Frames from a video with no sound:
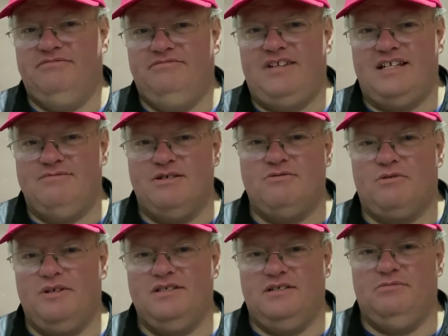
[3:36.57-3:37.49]
That's much more
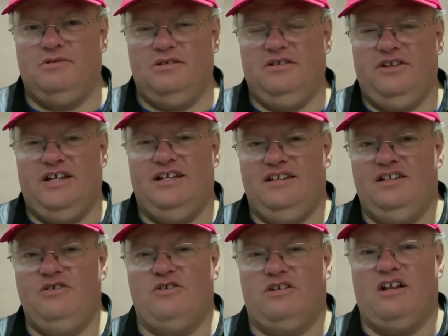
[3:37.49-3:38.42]
reasonable than the
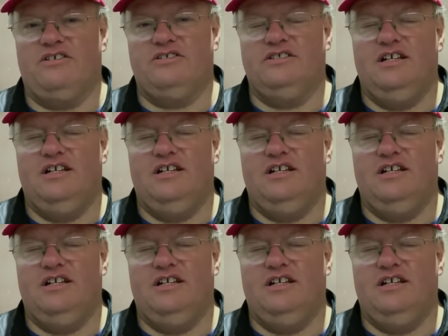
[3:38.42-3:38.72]
$200.